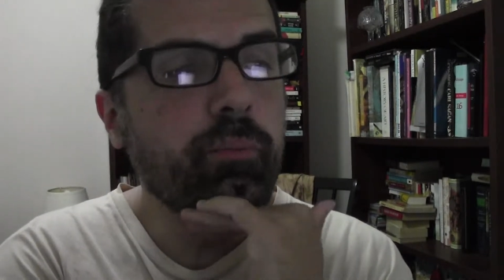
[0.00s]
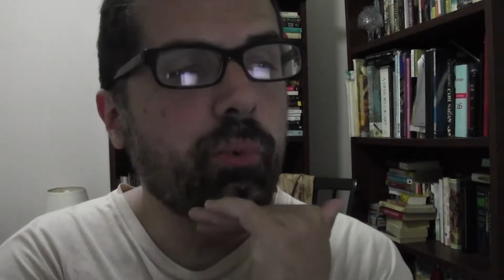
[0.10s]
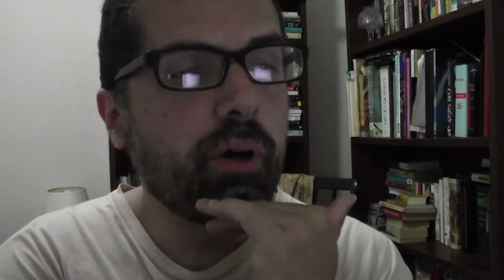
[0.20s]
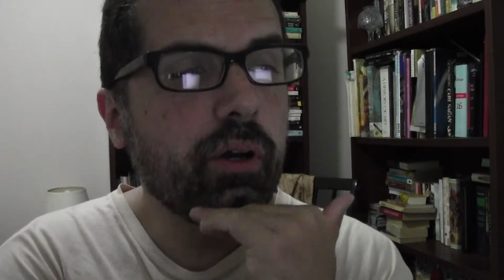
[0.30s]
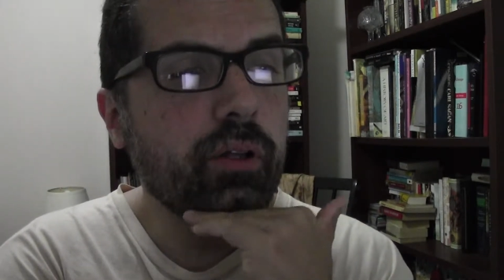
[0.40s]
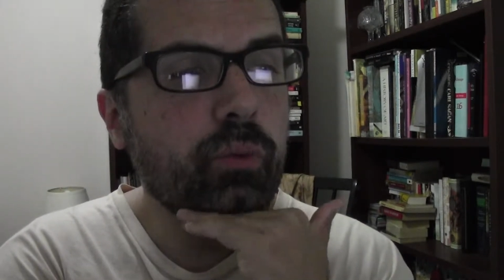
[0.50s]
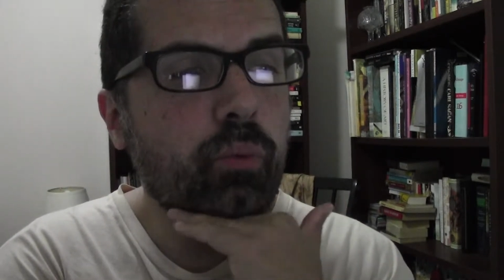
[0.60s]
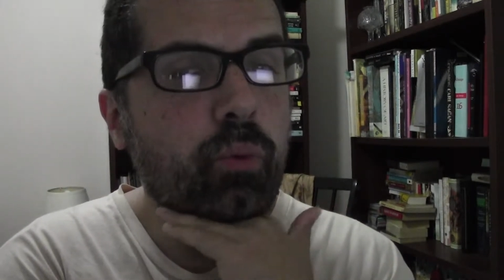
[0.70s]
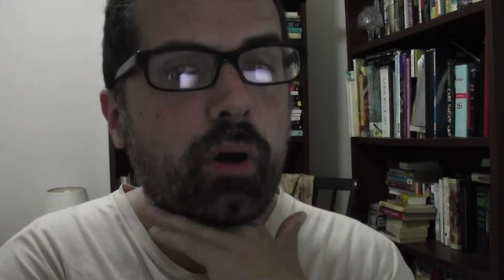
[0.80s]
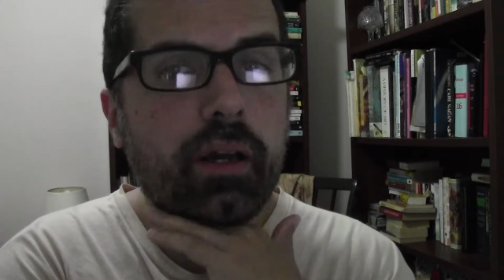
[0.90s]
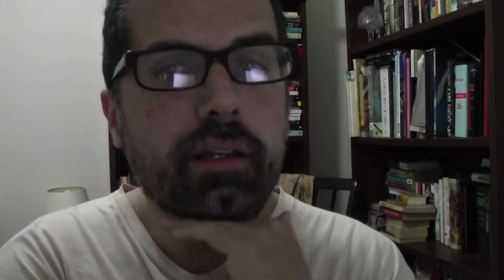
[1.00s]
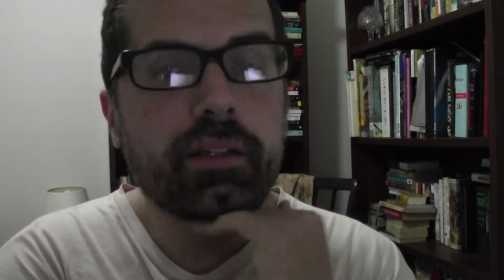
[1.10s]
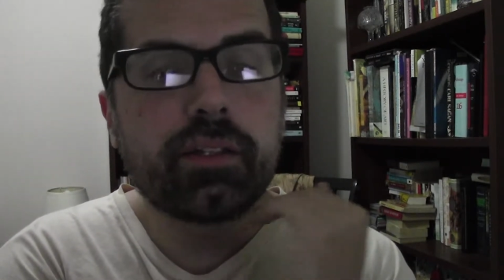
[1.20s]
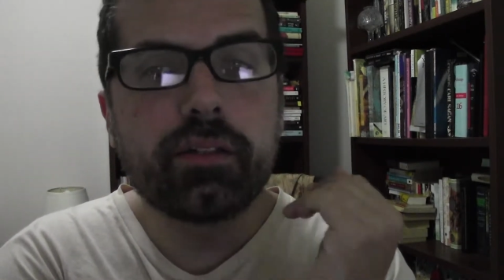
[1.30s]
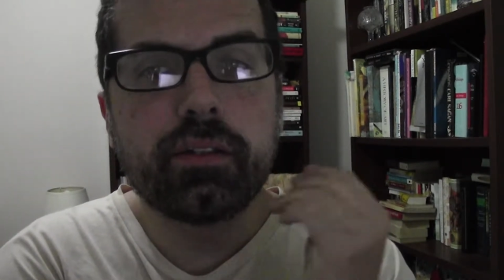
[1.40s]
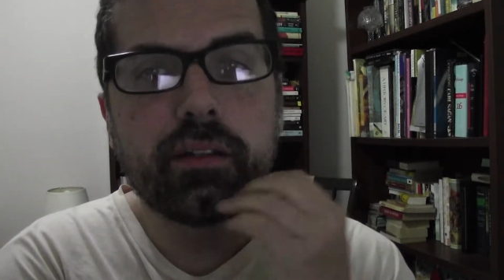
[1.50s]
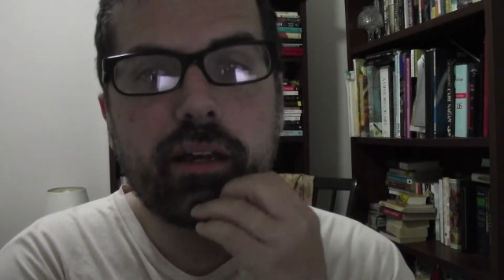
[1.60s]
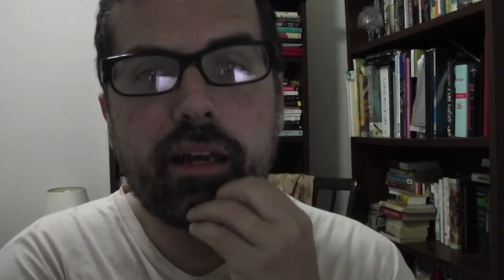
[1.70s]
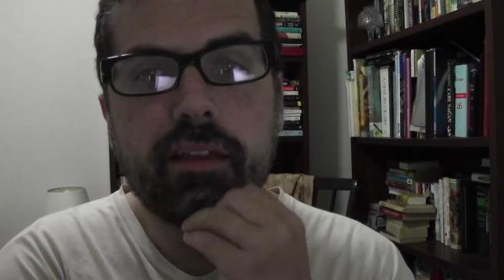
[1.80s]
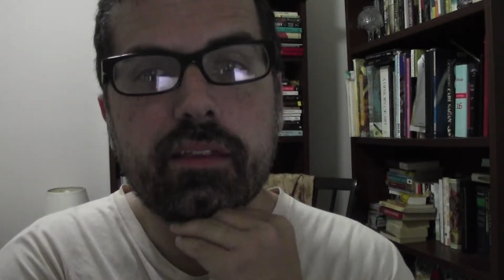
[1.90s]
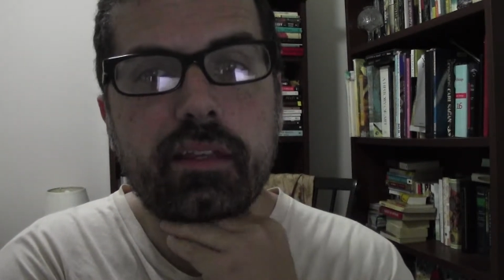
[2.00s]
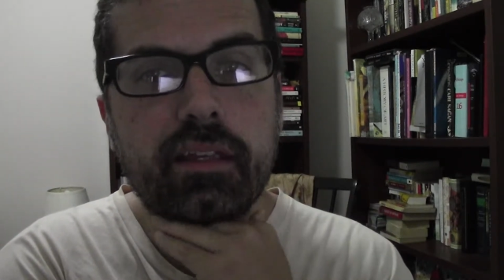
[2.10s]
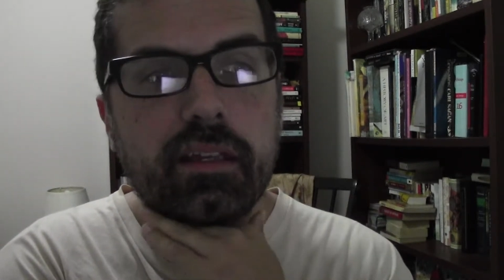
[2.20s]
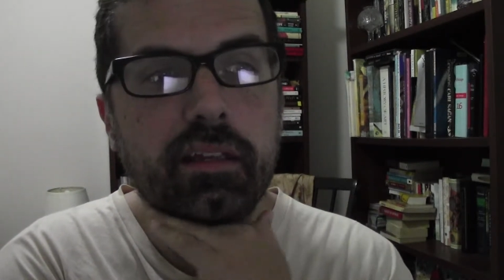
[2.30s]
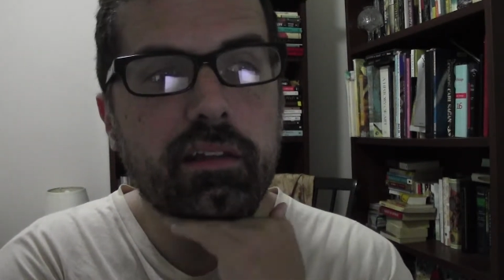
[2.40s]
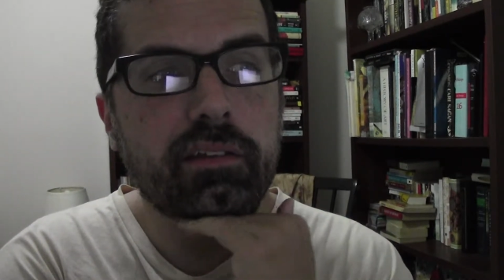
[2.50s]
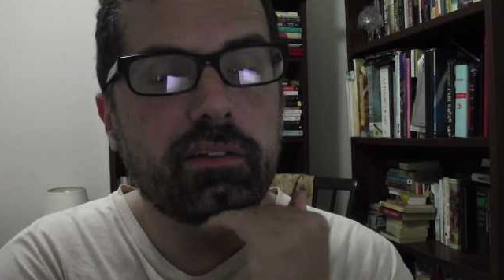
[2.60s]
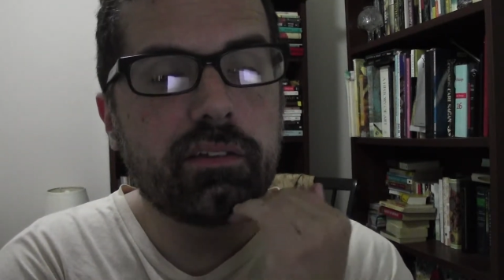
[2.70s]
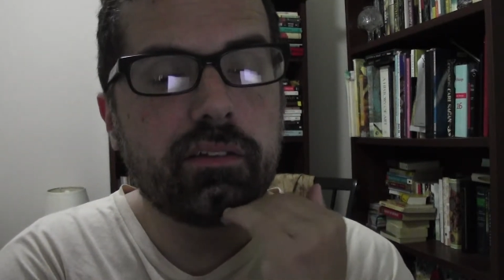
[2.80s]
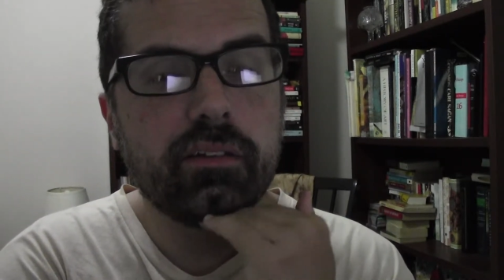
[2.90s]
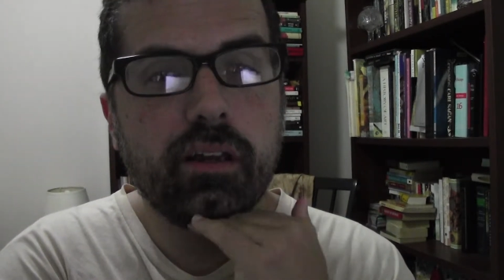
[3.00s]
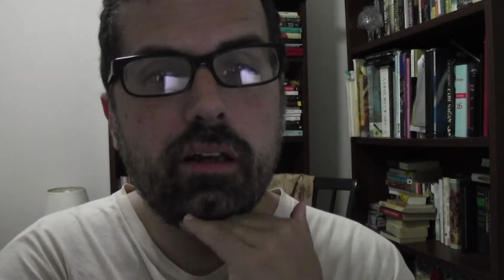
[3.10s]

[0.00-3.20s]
but what I think is